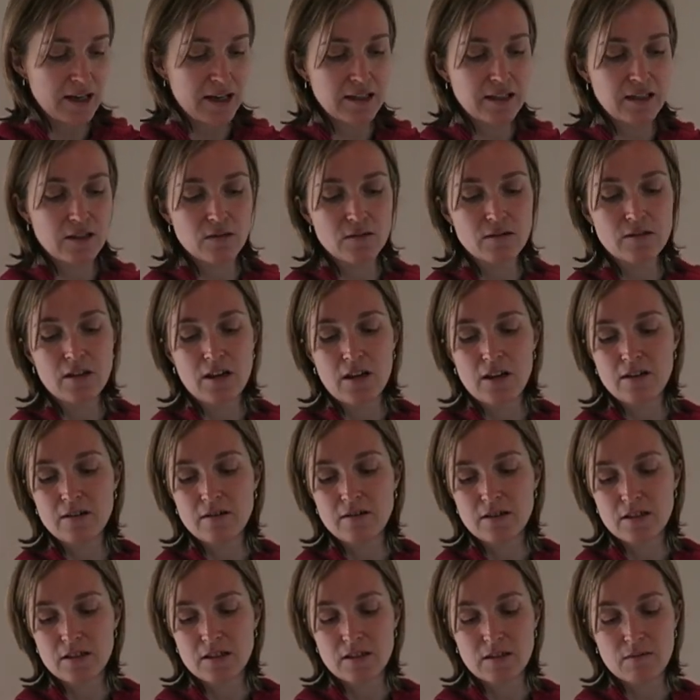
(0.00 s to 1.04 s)
and then
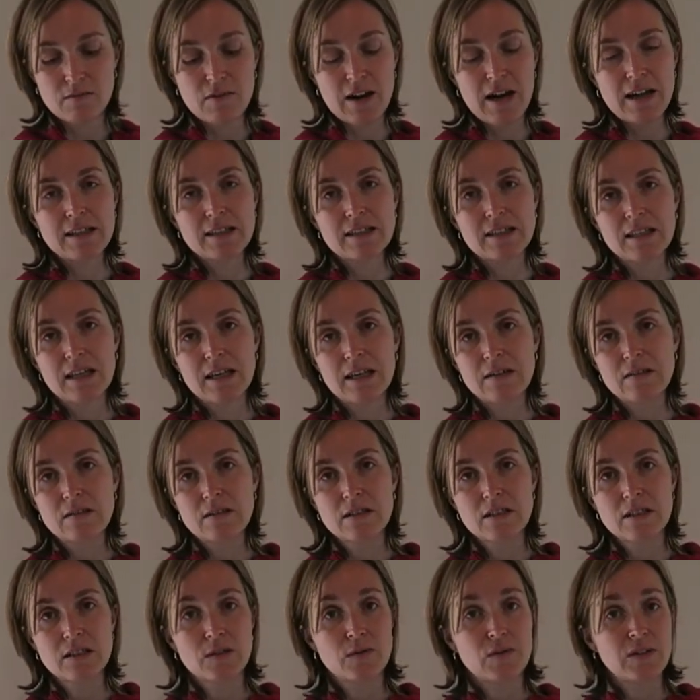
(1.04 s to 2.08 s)
also just some rain
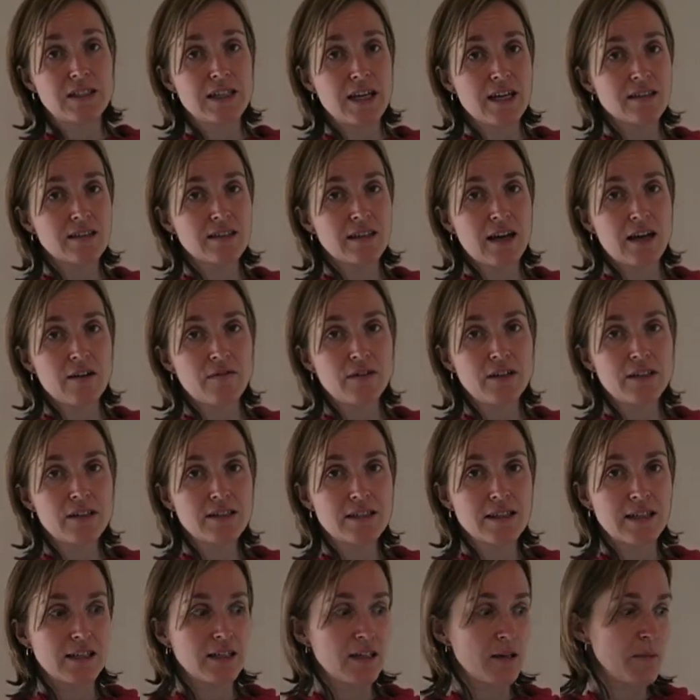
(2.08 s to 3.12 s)
sleeves just for dust
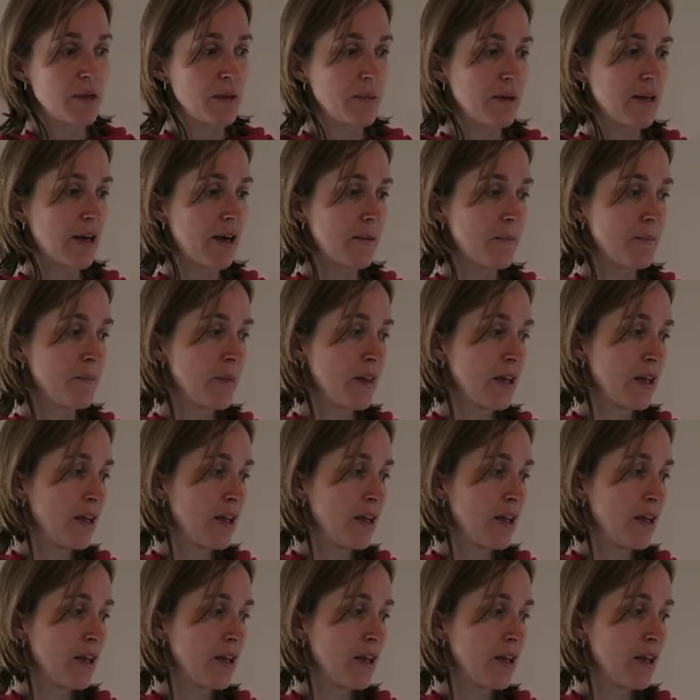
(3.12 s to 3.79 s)
covers in Namibia.